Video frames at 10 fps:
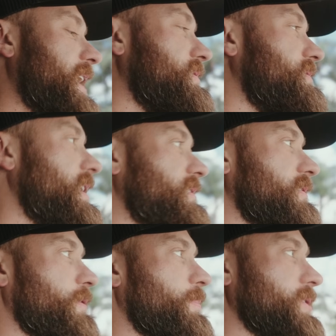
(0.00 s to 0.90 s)
exercises
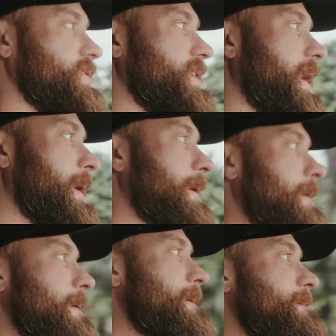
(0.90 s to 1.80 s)
for push day?
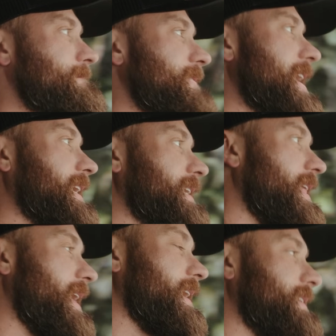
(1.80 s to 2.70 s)

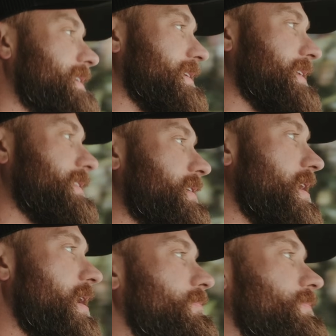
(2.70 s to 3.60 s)
Incline,
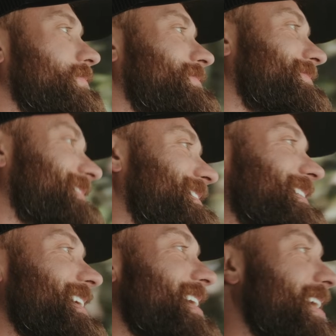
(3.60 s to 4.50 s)
cop.
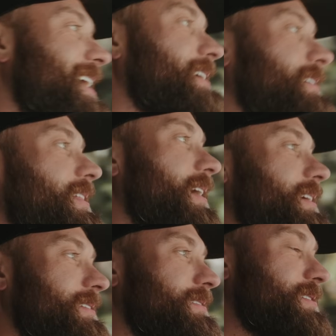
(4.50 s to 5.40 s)

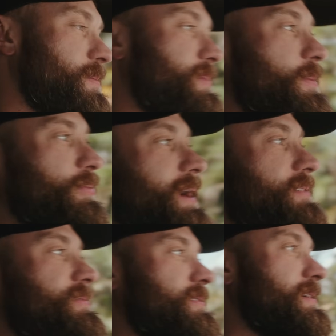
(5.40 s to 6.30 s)
Incline dumbbell
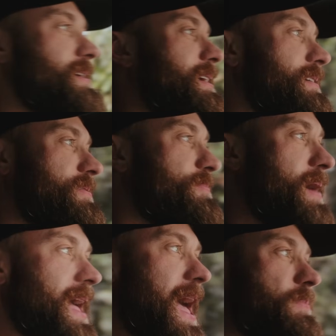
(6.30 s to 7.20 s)
press, is
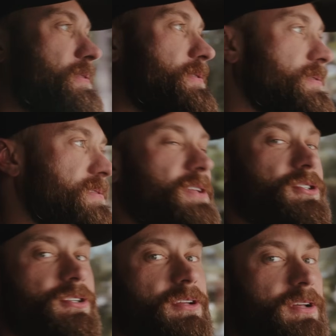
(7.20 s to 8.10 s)
my absolute
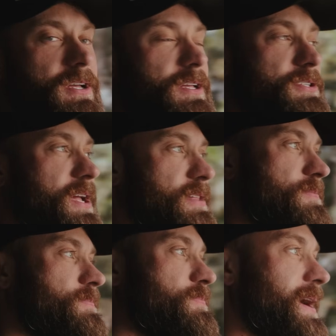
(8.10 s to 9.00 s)
essential chest
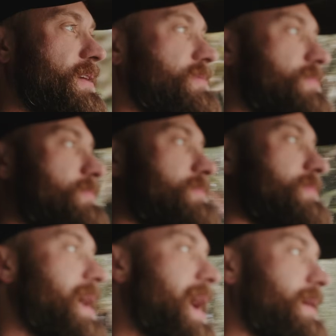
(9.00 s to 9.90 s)
press.
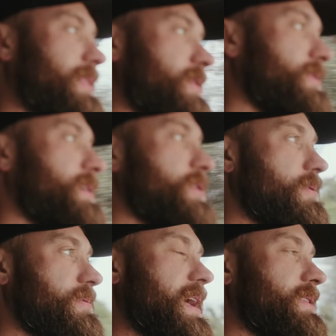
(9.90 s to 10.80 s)
I literally
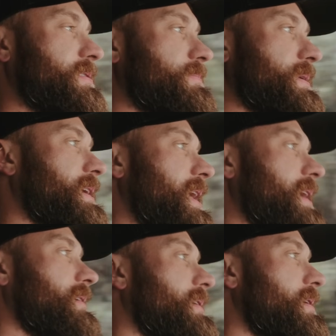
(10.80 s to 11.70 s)
use that to
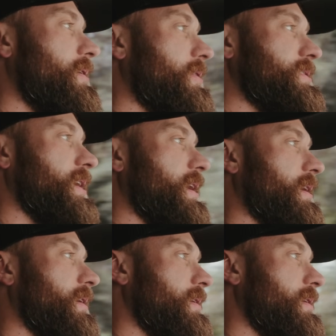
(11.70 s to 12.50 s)
mitigate or to